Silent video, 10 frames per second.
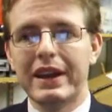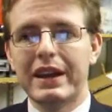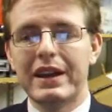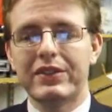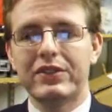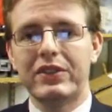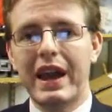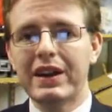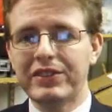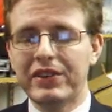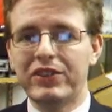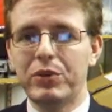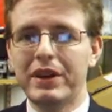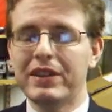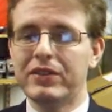The access to
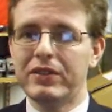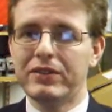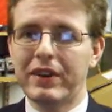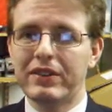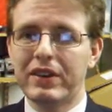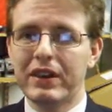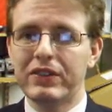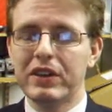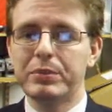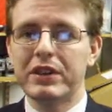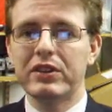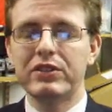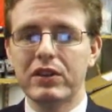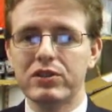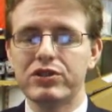it isn't fantastic, but it's a
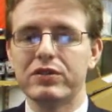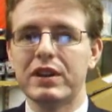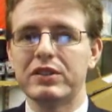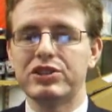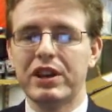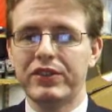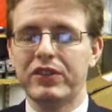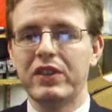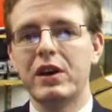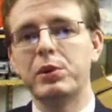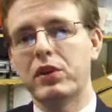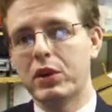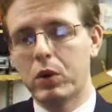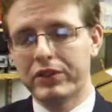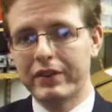dungeon. There's a chest in there, we don't know
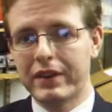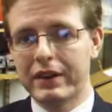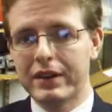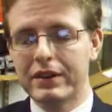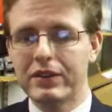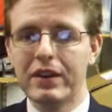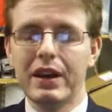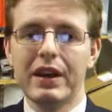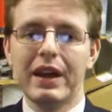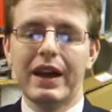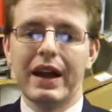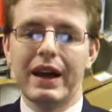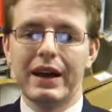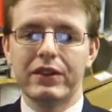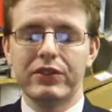what's in there yet.
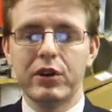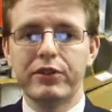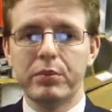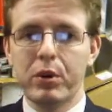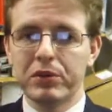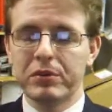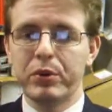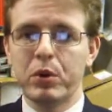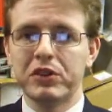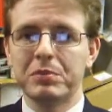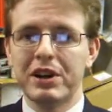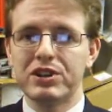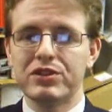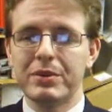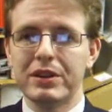And so far, Paws on Paws has
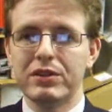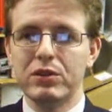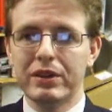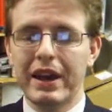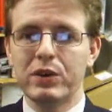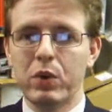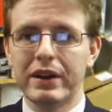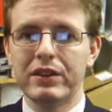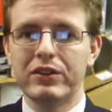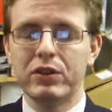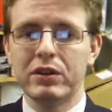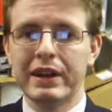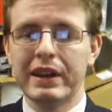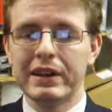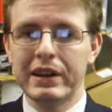managed to make good headway into
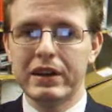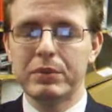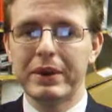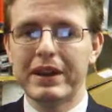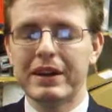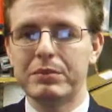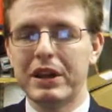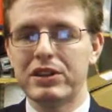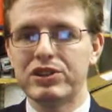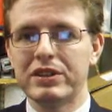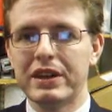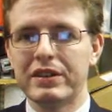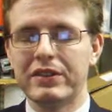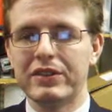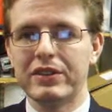getting it lit up, and managed to get
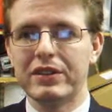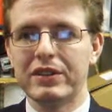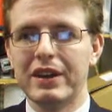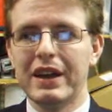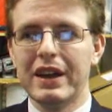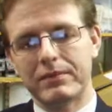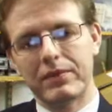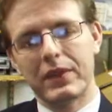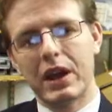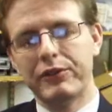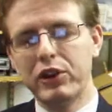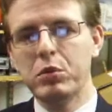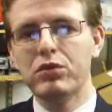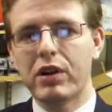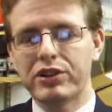a few
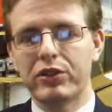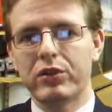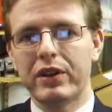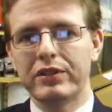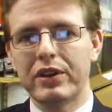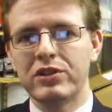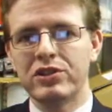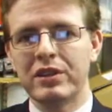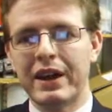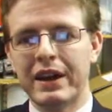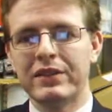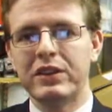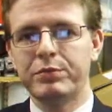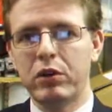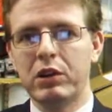more rushes on that dungeon, and
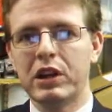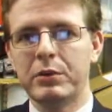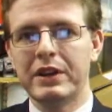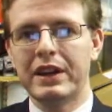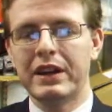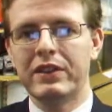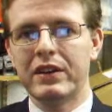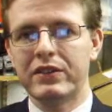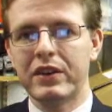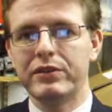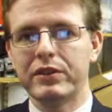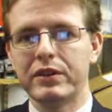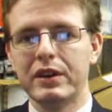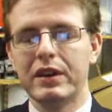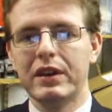he's probably going to be able to get in there safely.
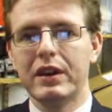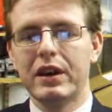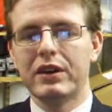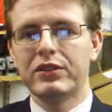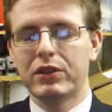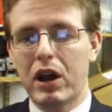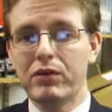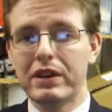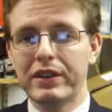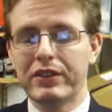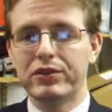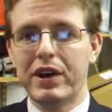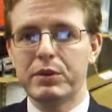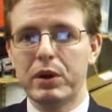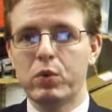So currently it's
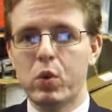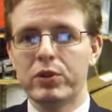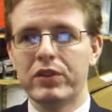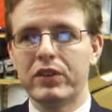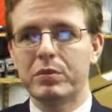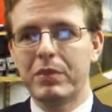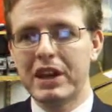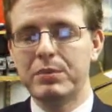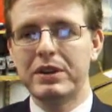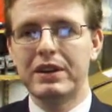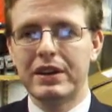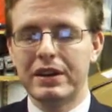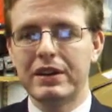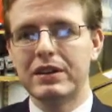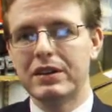surrounded by water. This may be
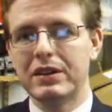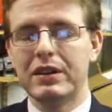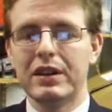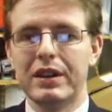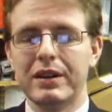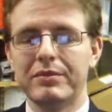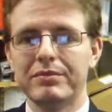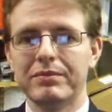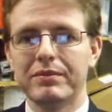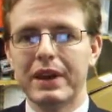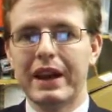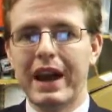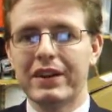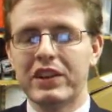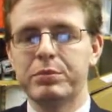an
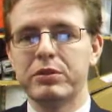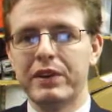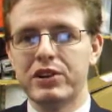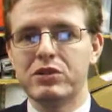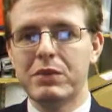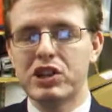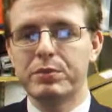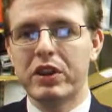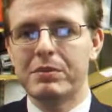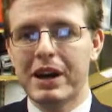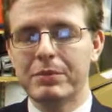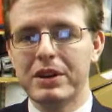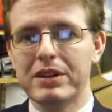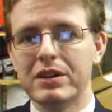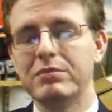access prevention measure by the map
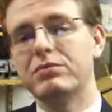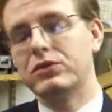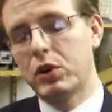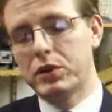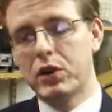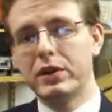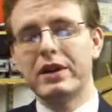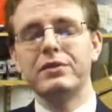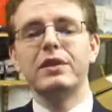maker, don't know yet.